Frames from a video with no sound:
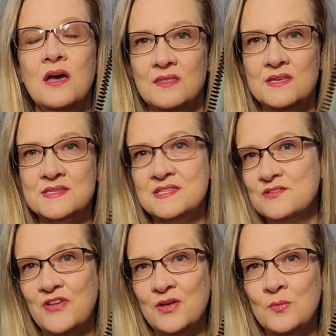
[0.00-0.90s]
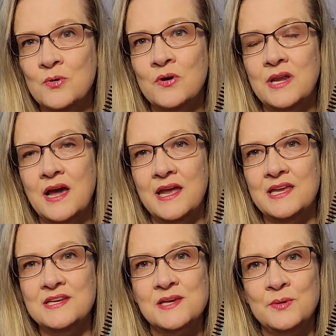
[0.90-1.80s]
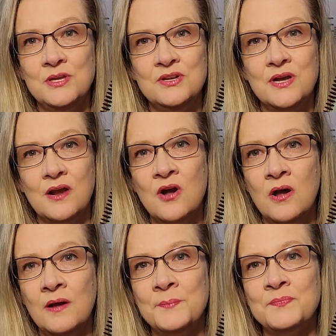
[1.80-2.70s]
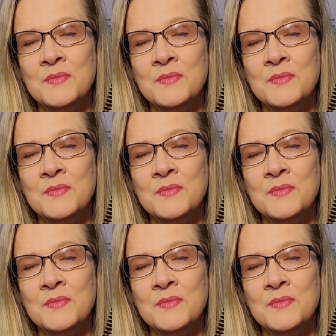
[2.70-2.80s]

this is available on IEW.com,